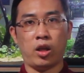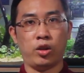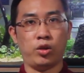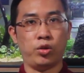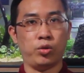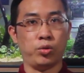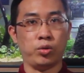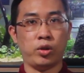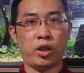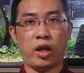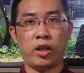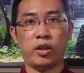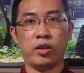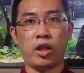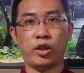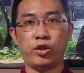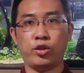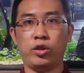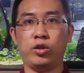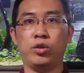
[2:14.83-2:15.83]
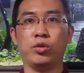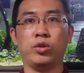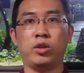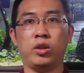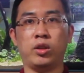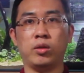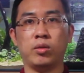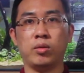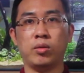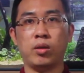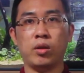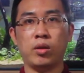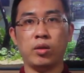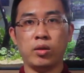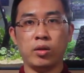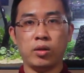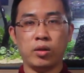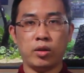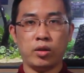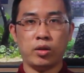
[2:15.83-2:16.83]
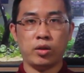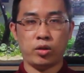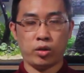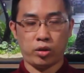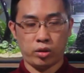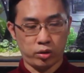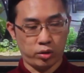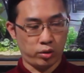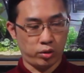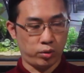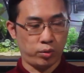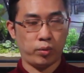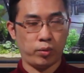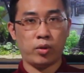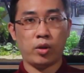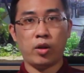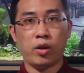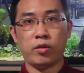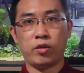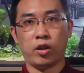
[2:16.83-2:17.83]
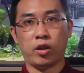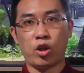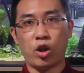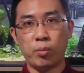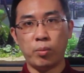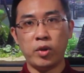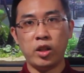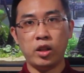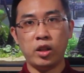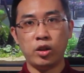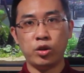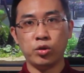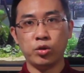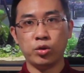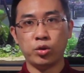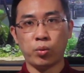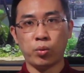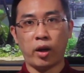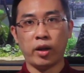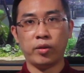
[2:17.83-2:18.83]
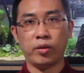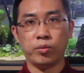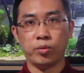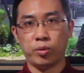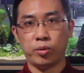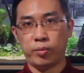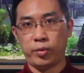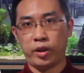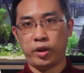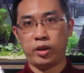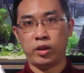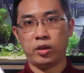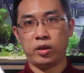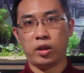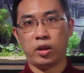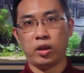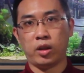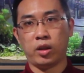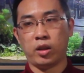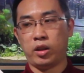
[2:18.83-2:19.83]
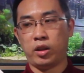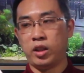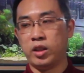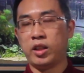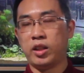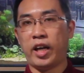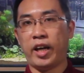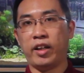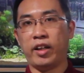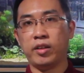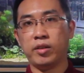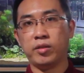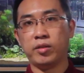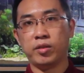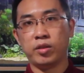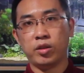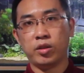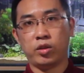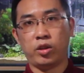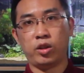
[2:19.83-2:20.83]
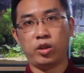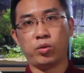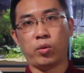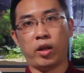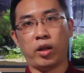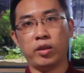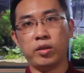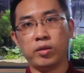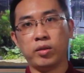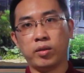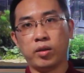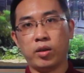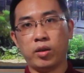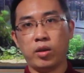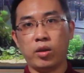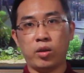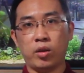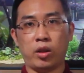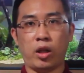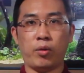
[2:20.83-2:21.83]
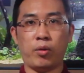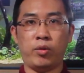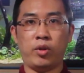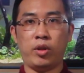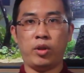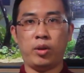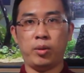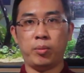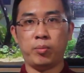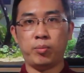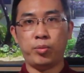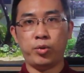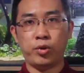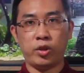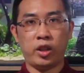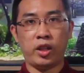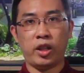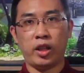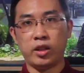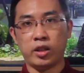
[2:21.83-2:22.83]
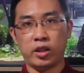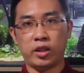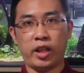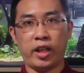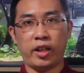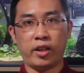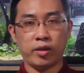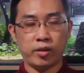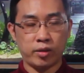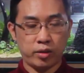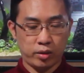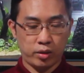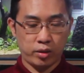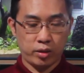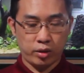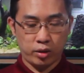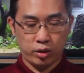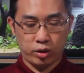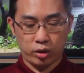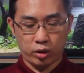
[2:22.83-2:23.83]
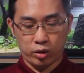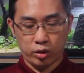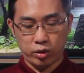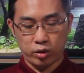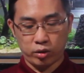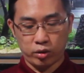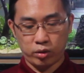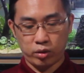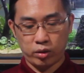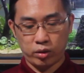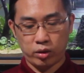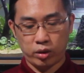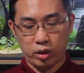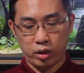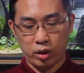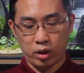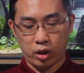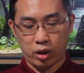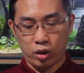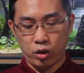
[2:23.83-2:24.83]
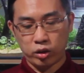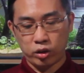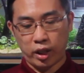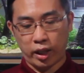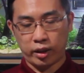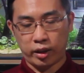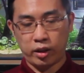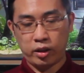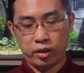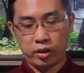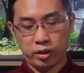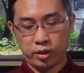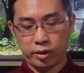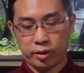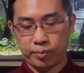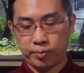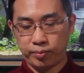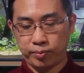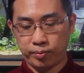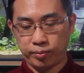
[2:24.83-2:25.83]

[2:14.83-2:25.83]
you can't actually use it. So the commonly used one would be the in-tank, this one, that we put it in the tank. So it looks like this.